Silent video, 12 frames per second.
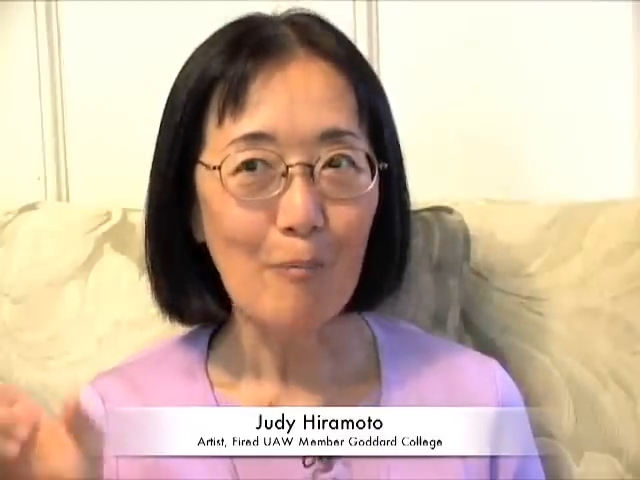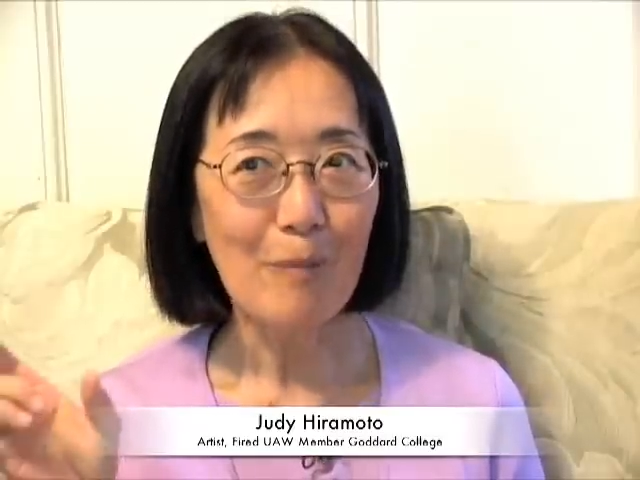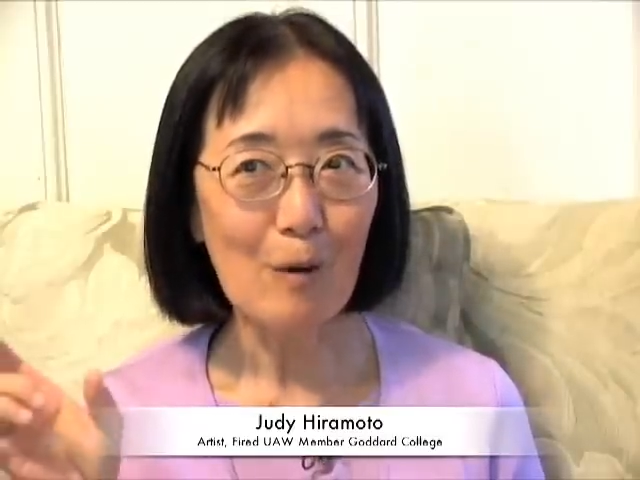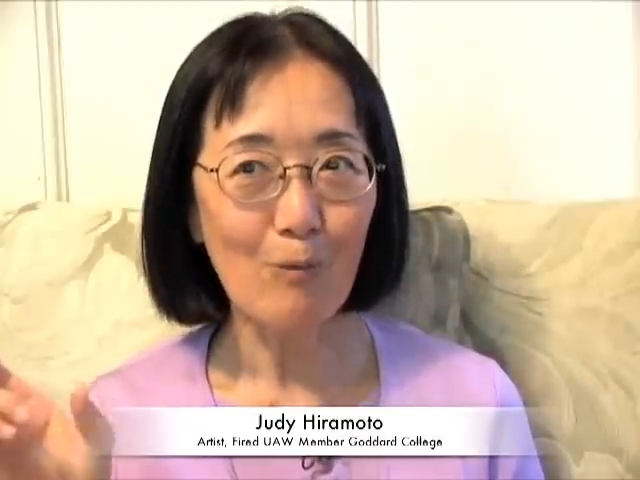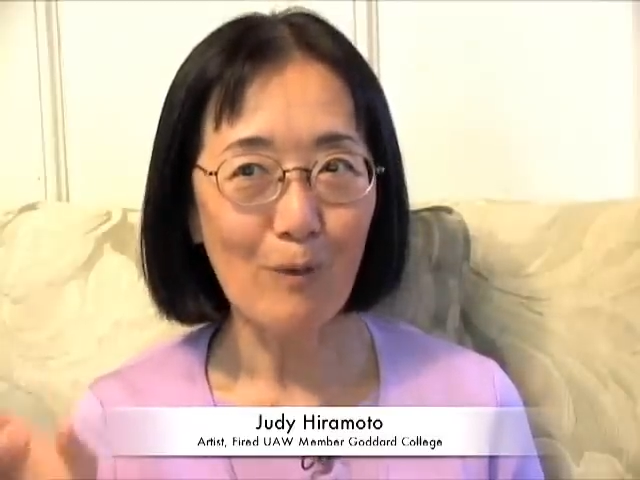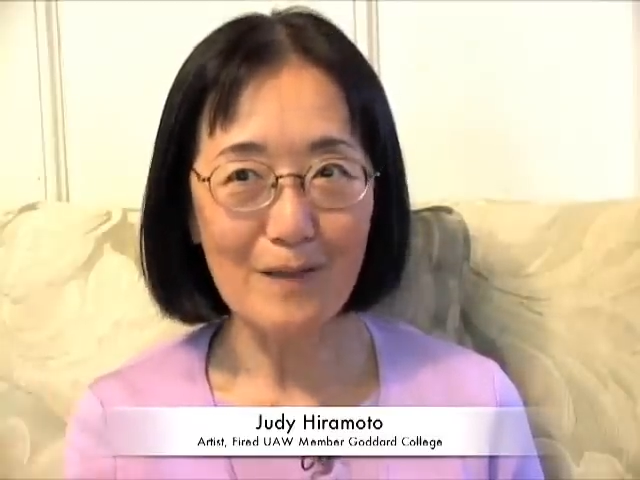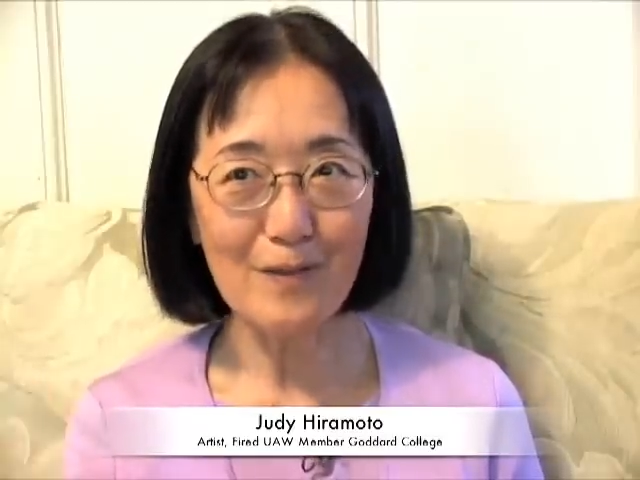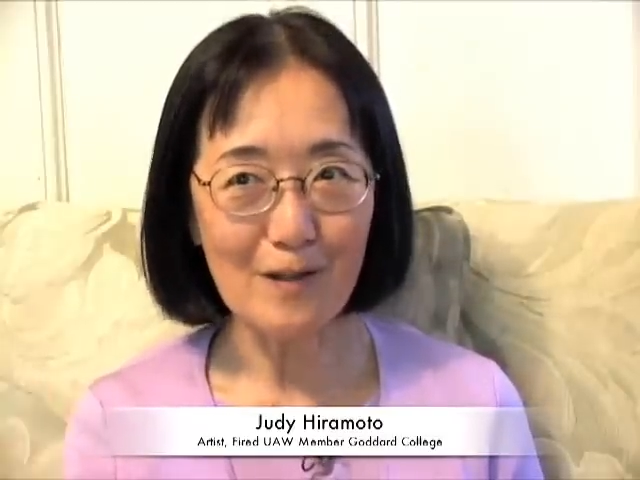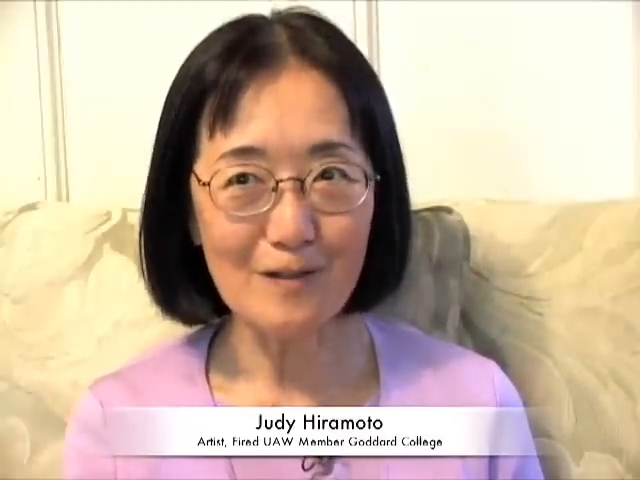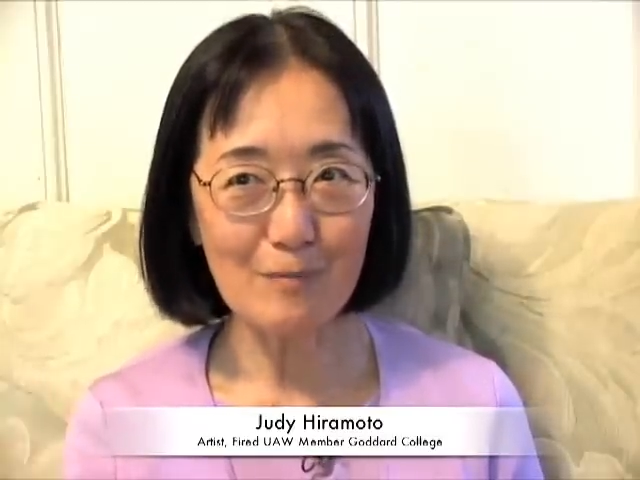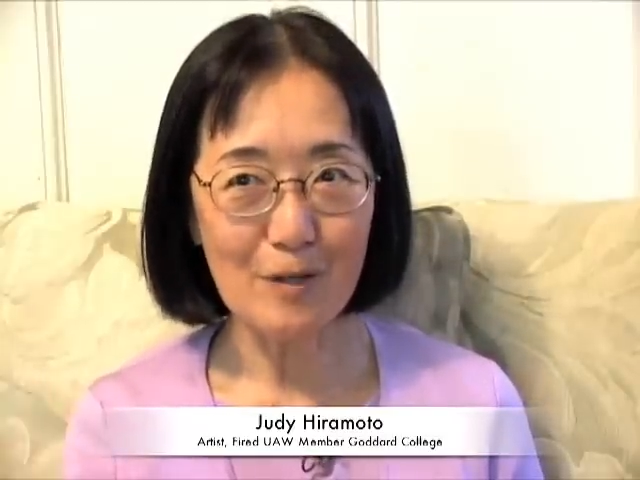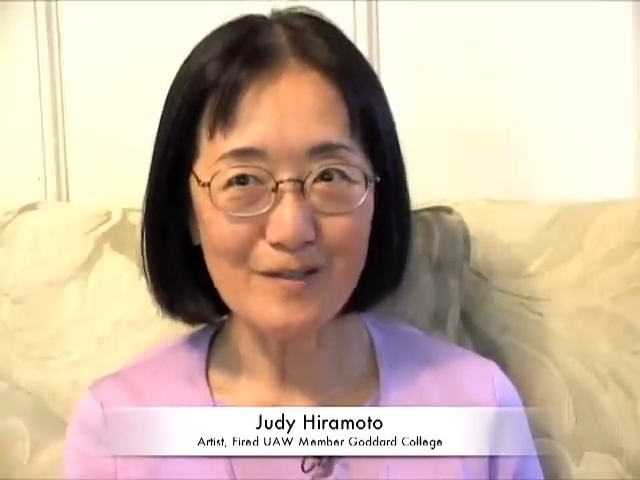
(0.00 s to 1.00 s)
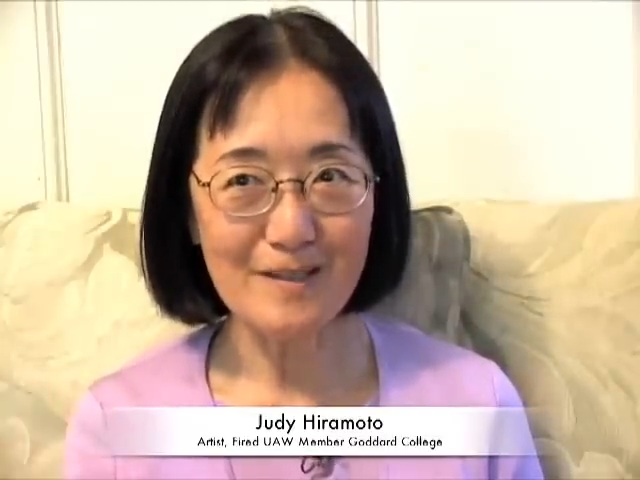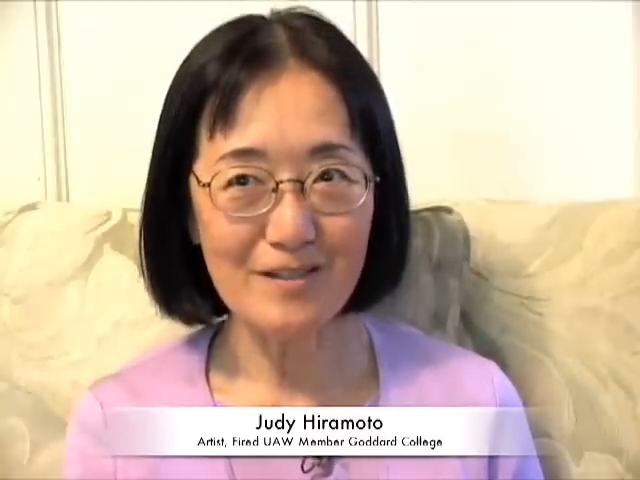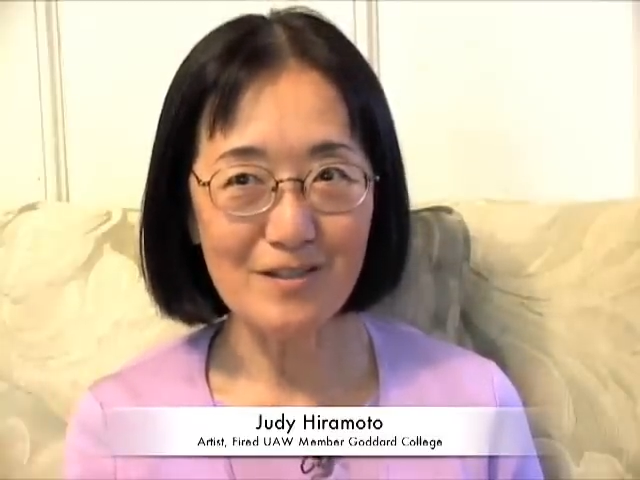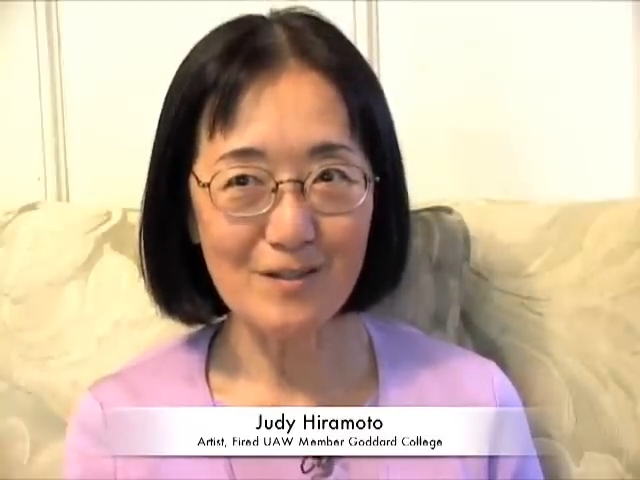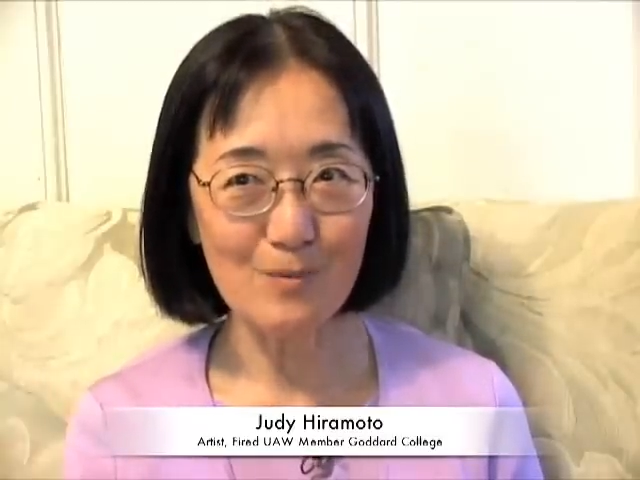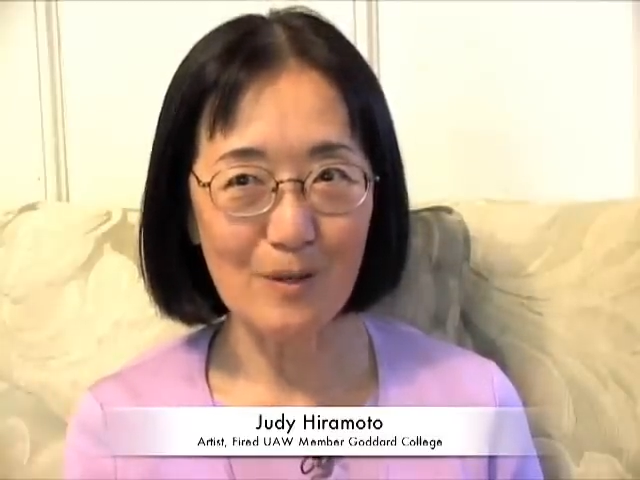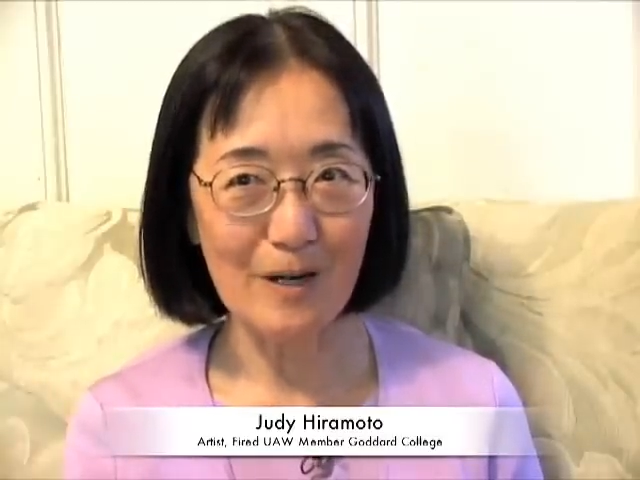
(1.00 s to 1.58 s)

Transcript: But what those procedures